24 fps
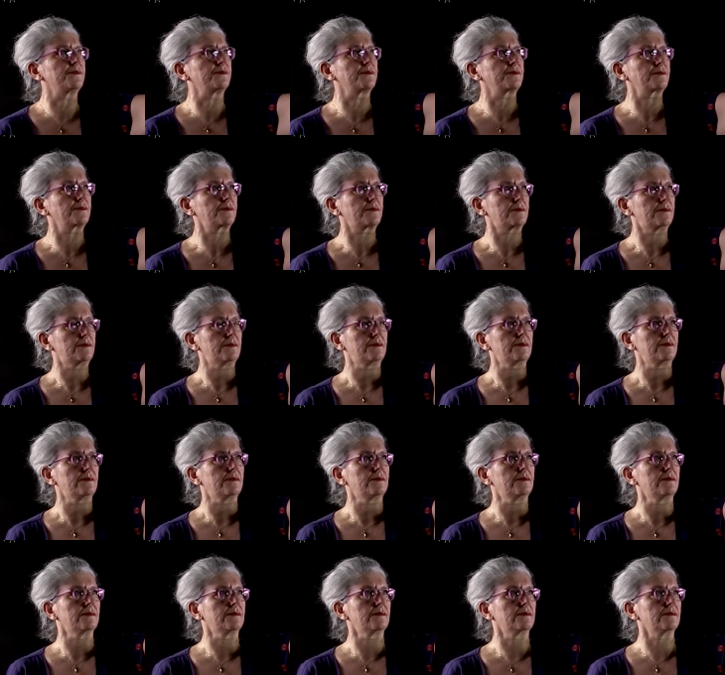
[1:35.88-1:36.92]

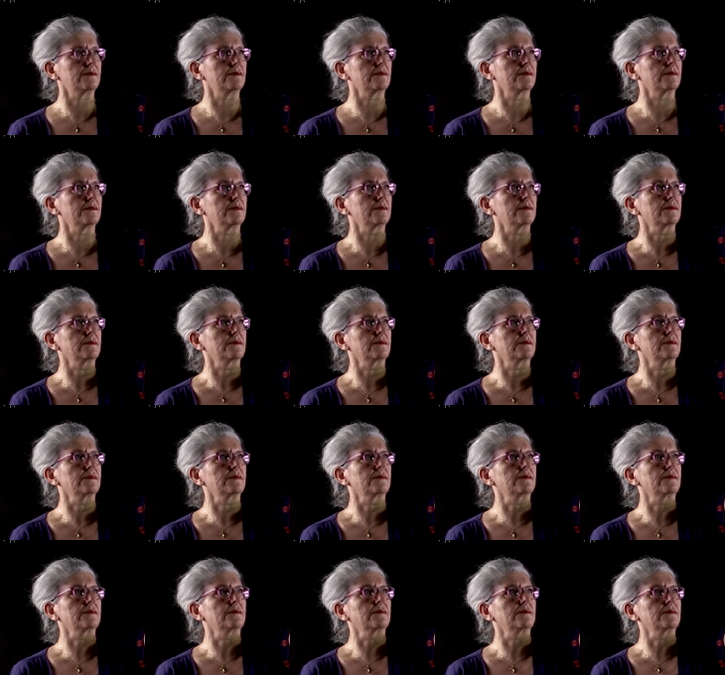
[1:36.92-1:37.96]
(no one is talking)